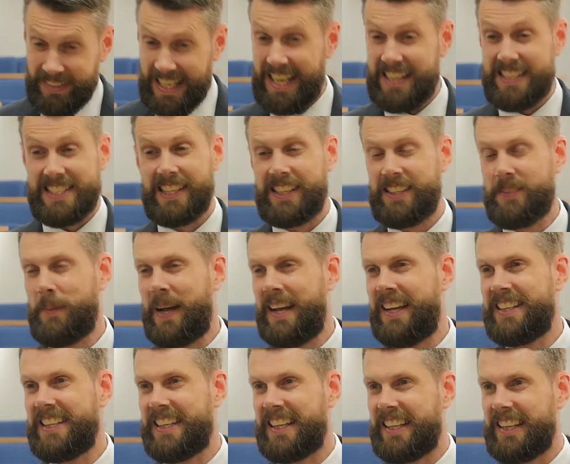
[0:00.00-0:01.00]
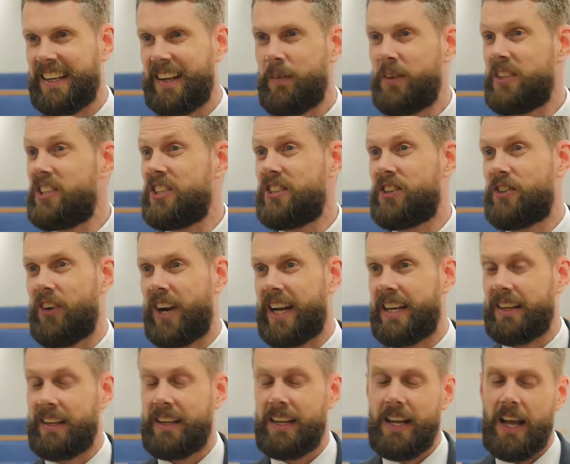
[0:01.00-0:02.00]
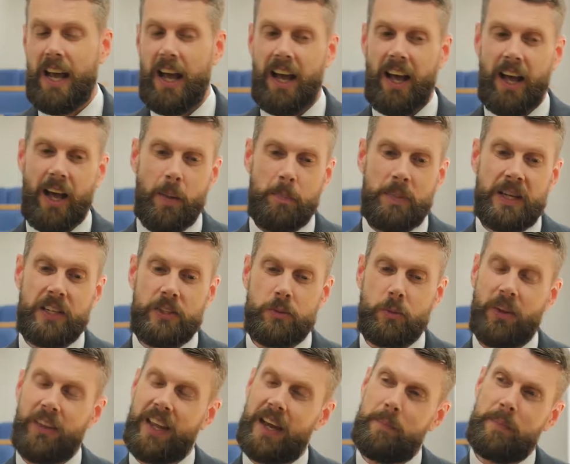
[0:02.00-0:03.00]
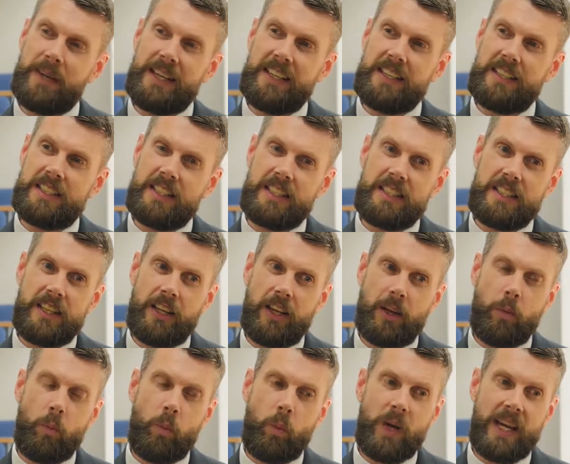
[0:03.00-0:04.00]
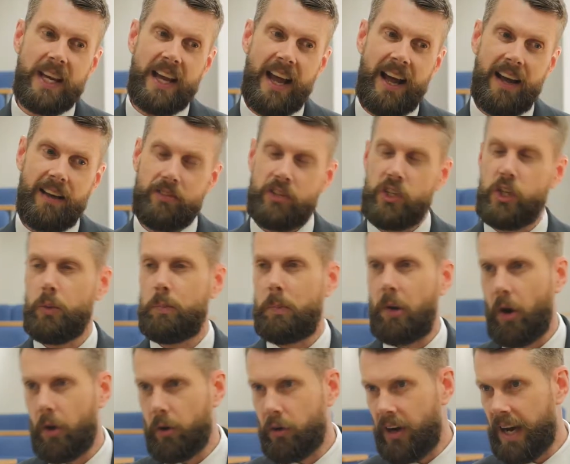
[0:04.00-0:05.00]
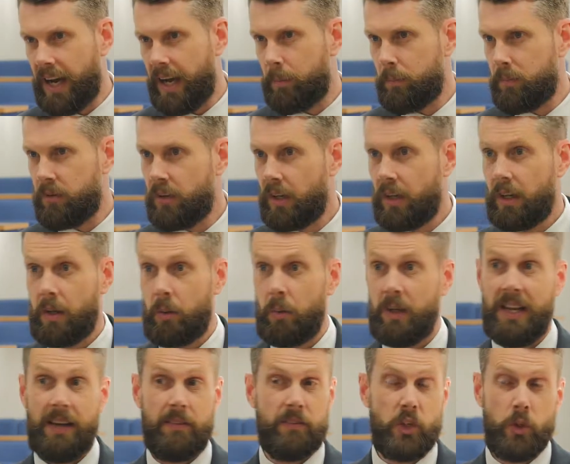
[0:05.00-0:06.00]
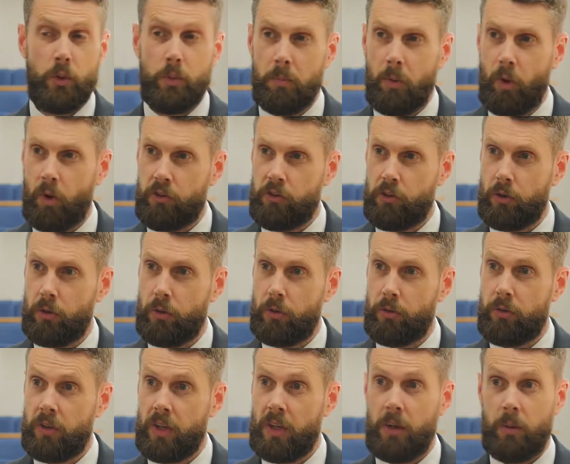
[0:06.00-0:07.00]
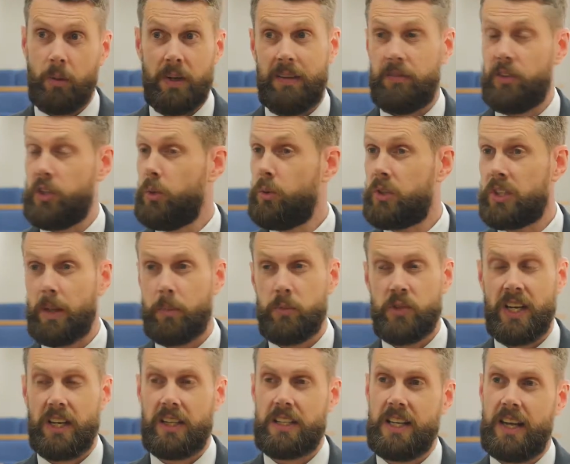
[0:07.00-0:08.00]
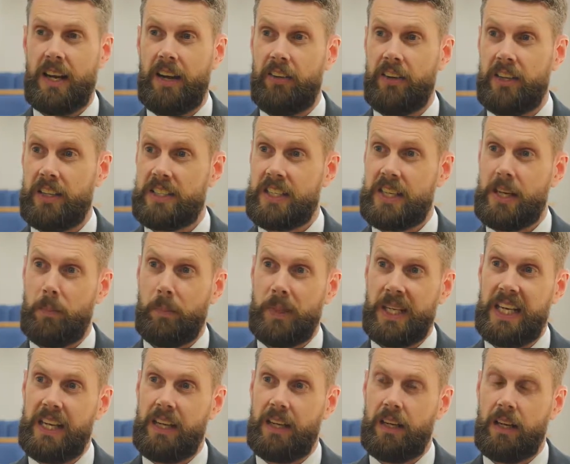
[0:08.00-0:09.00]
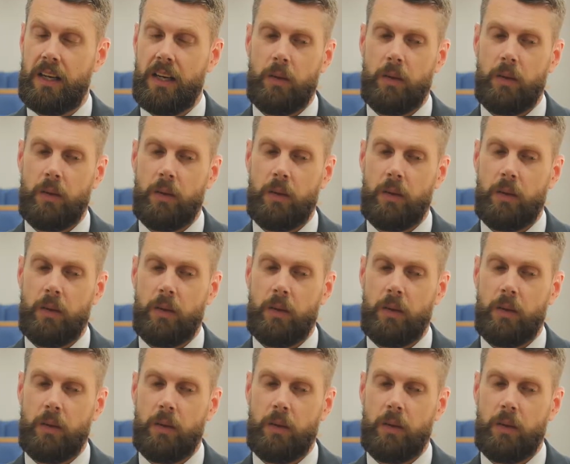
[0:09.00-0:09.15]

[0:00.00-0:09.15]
It's expanding, which is great. Uh, because what that means is that we have new programs, we have new modules, we have new subject areas coming in,